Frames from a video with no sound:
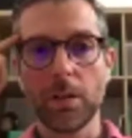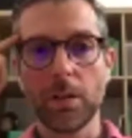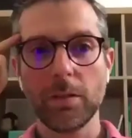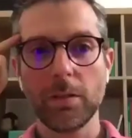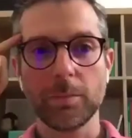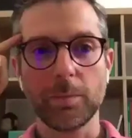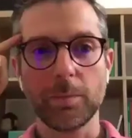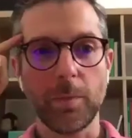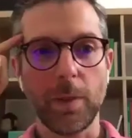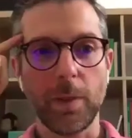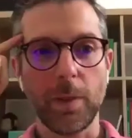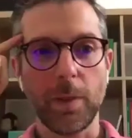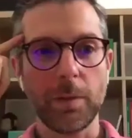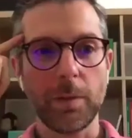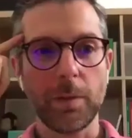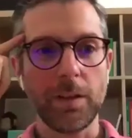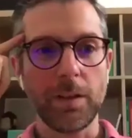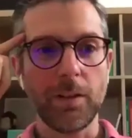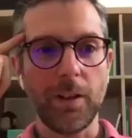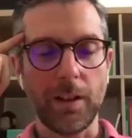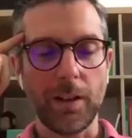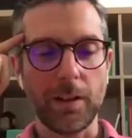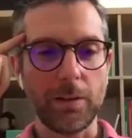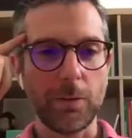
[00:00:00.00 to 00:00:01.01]
maybe the
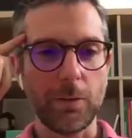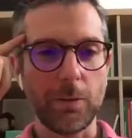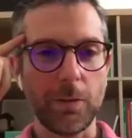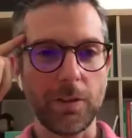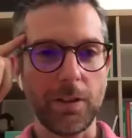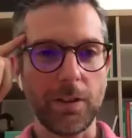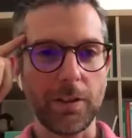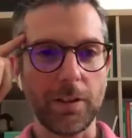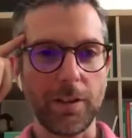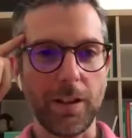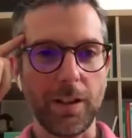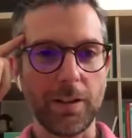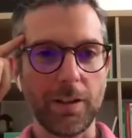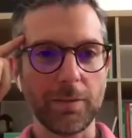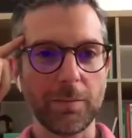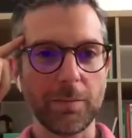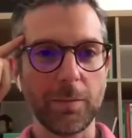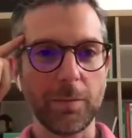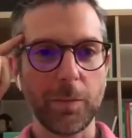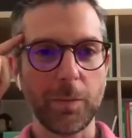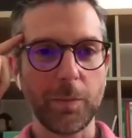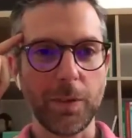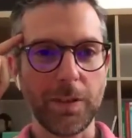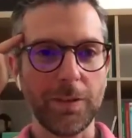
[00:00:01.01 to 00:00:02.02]
title was like that,
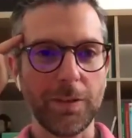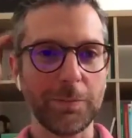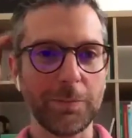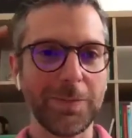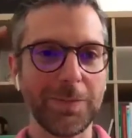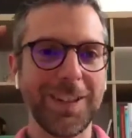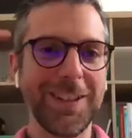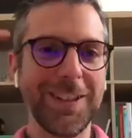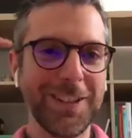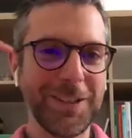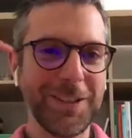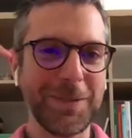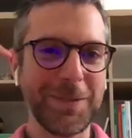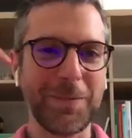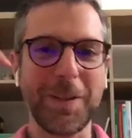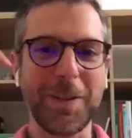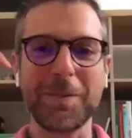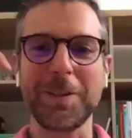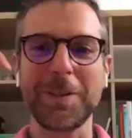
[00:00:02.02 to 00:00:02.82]
but it's maybe